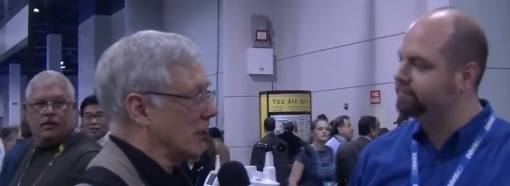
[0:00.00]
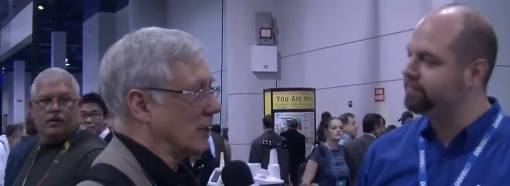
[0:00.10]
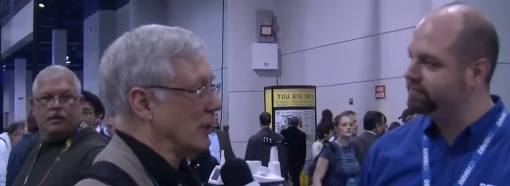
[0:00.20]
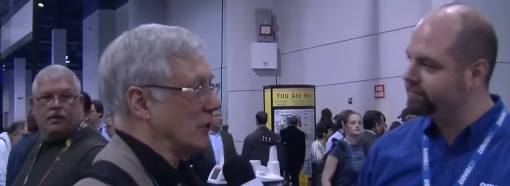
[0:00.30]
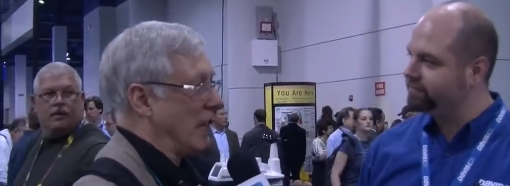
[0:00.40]
Speaker 1: This
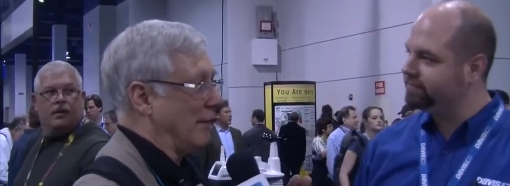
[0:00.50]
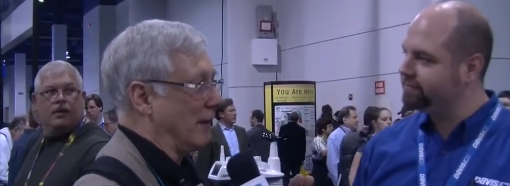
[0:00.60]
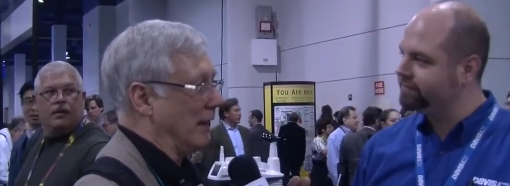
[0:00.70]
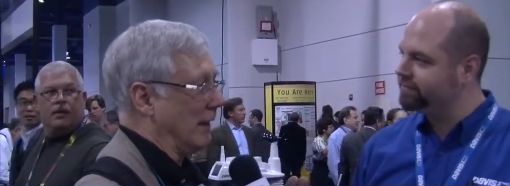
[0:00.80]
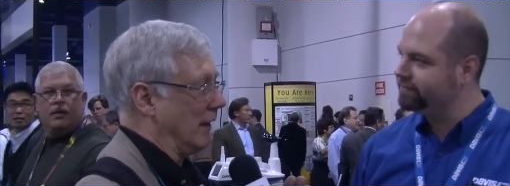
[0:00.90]
doesn't have
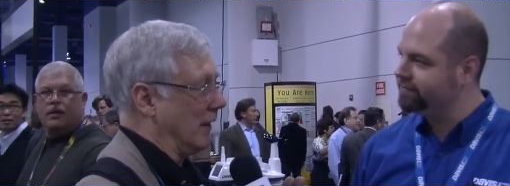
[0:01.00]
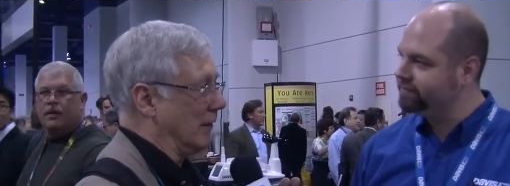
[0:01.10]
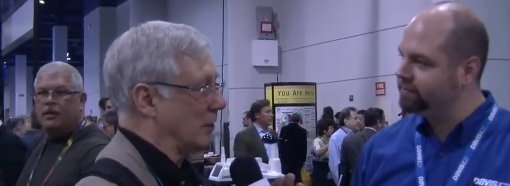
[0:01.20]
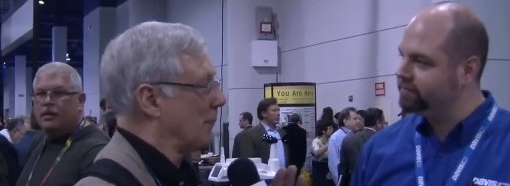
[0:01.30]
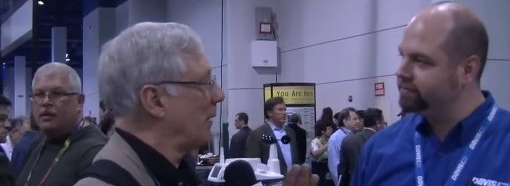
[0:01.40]
any
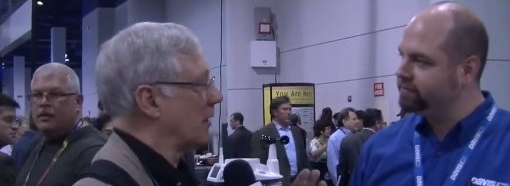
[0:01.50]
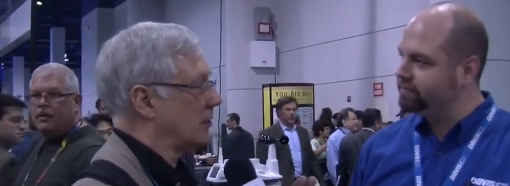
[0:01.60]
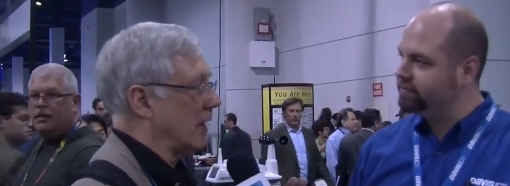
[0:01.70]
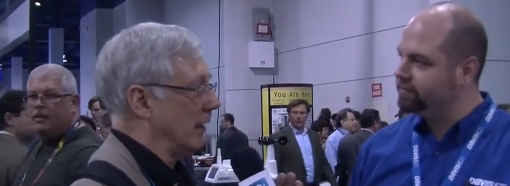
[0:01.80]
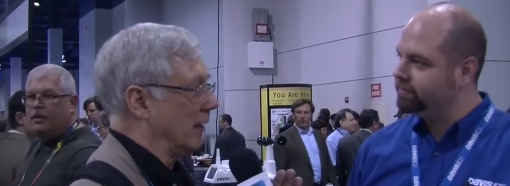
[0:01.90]

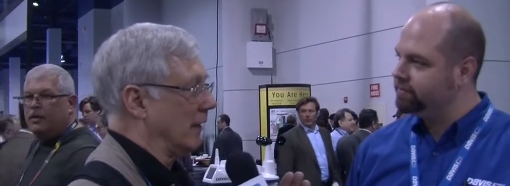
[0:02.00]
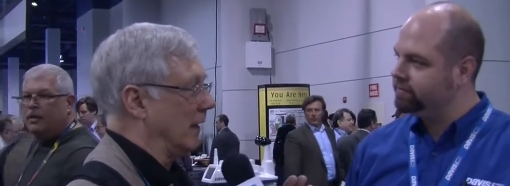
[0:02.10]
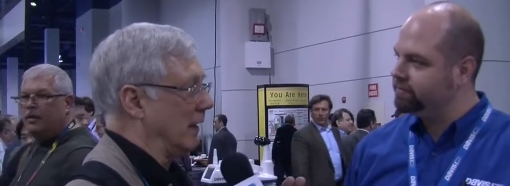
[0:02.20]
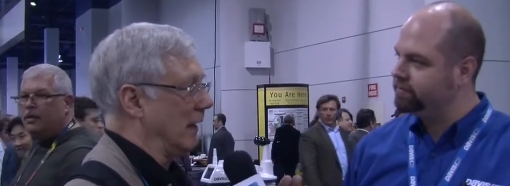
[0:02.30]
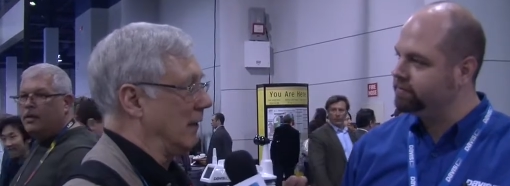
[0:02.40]
GPS data,
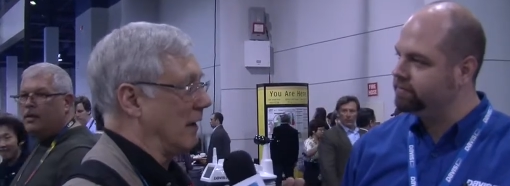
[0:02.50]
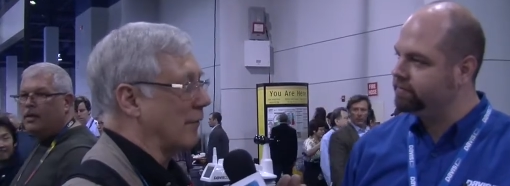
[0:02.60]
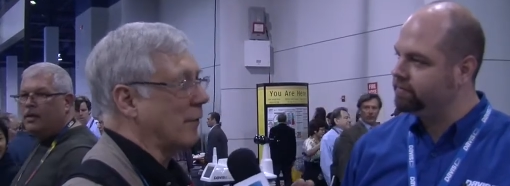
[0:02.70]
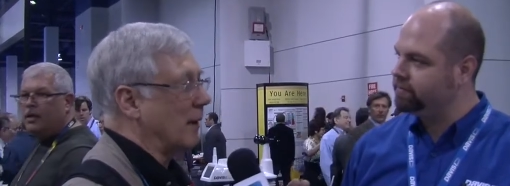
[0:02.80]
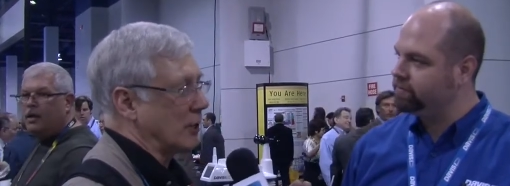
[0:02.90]
any
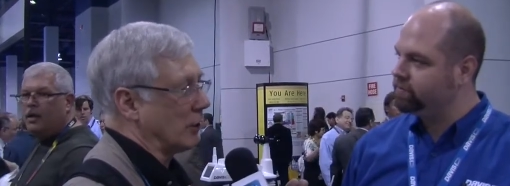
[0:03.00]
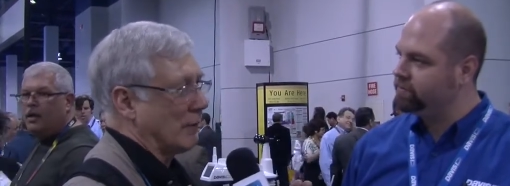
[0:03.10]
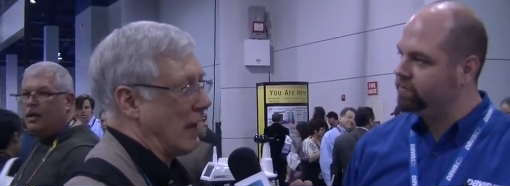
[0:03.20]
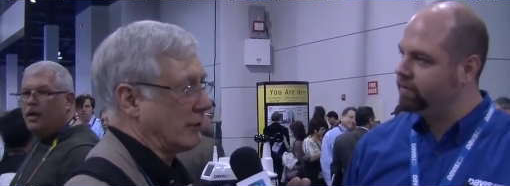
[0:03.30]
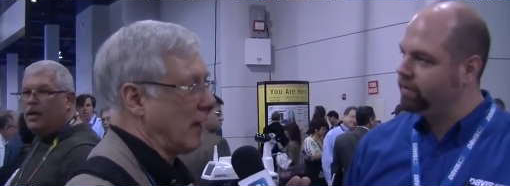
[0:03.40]
information
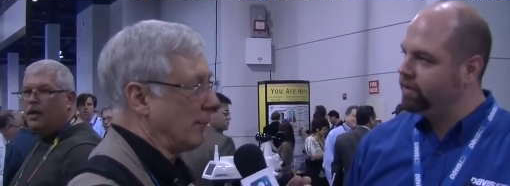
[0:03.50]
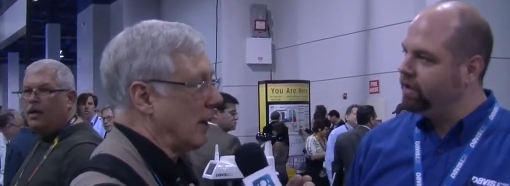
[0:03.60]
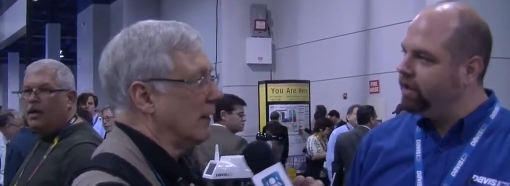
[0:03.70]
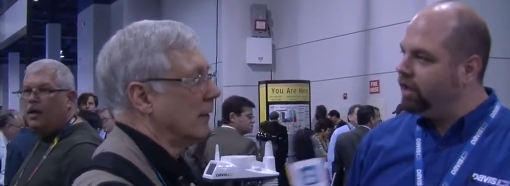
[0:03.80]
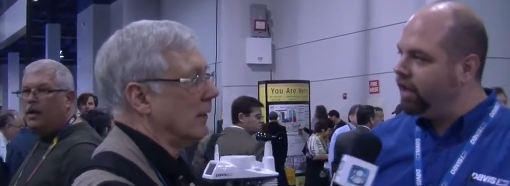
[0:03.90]
of that type,
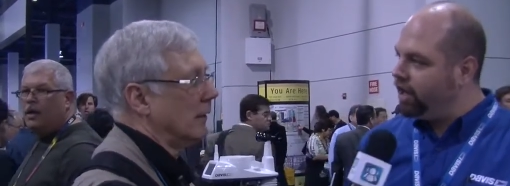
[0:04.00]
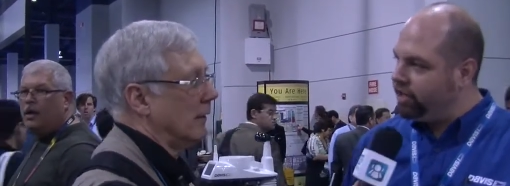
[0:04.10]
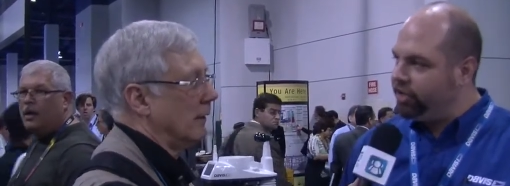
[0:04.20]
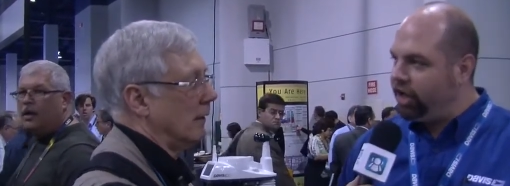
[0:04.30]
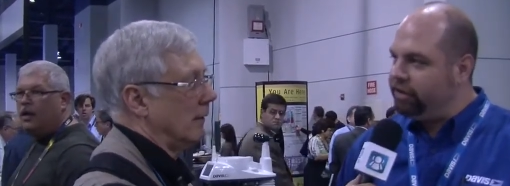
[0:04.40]
right?
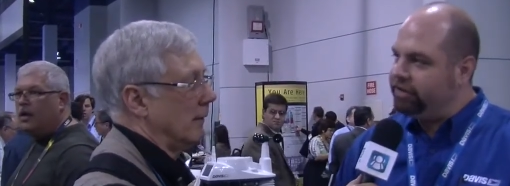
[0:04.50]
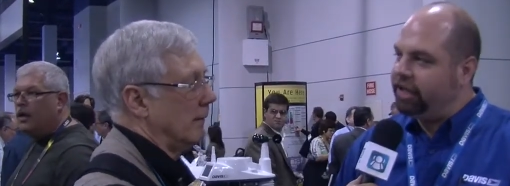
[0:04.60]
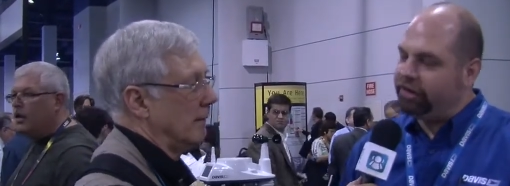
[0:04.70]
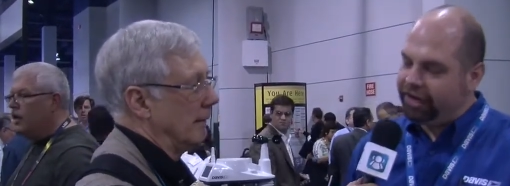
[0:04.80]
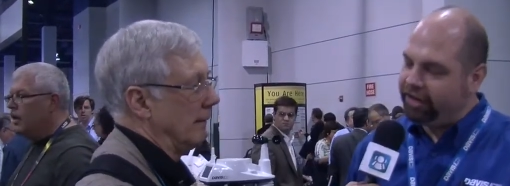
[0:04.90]
Speaker 2: No,
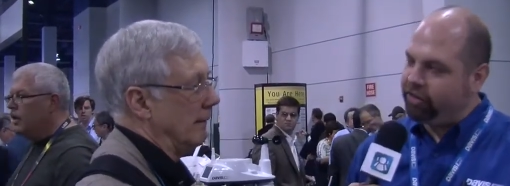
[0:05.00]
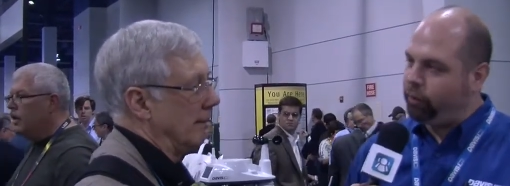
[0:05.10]
none of the